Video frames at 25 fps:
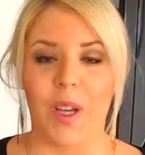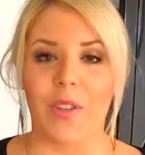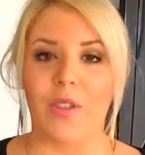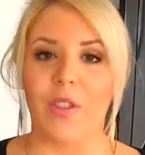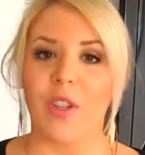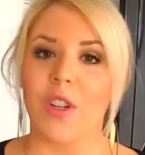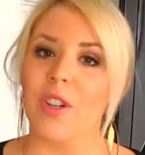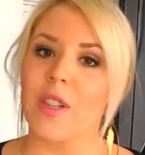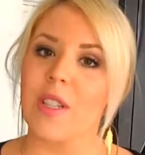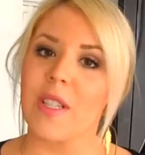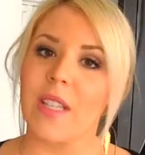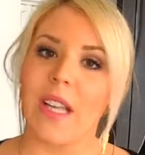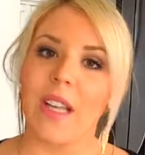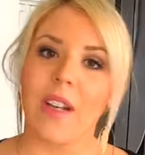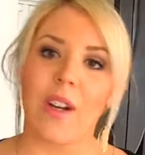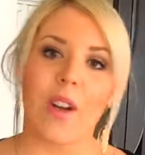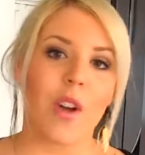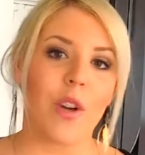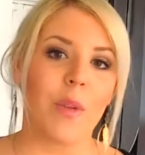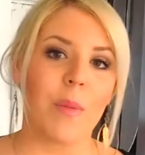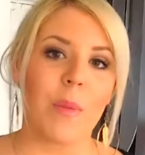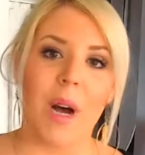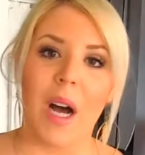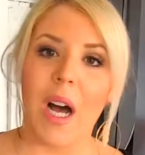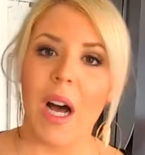if you're a stay at
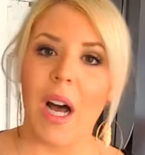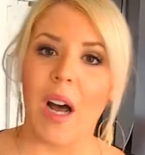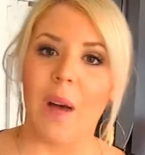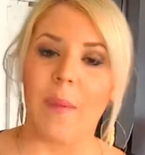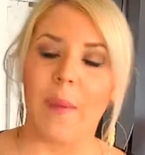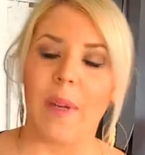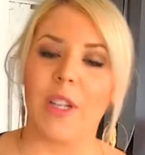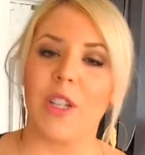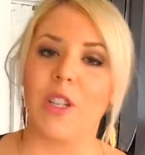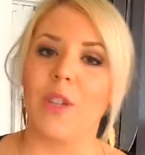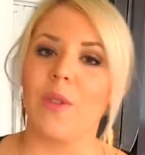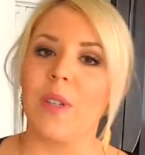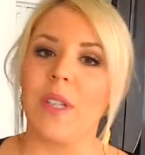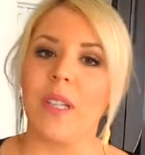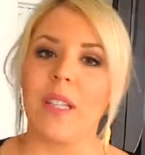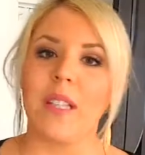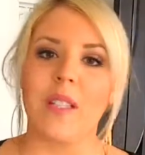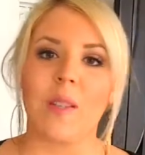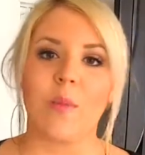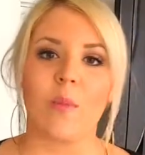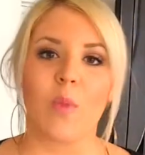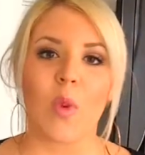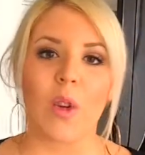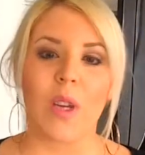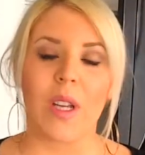home mom and you need
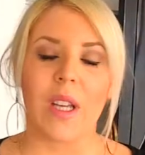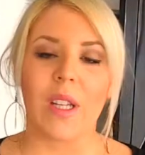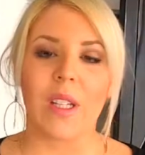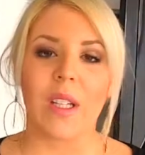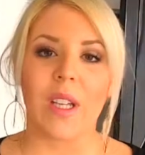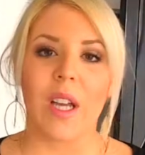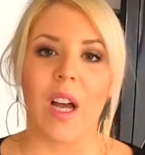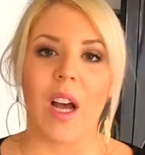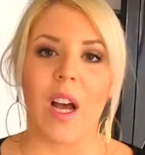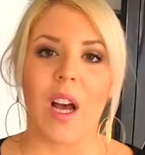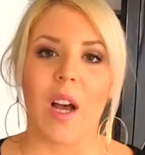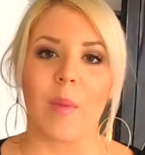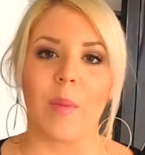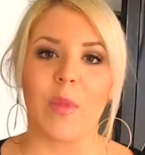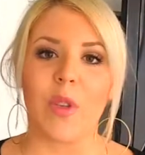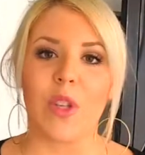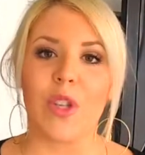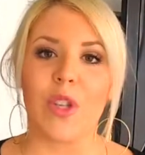some more income,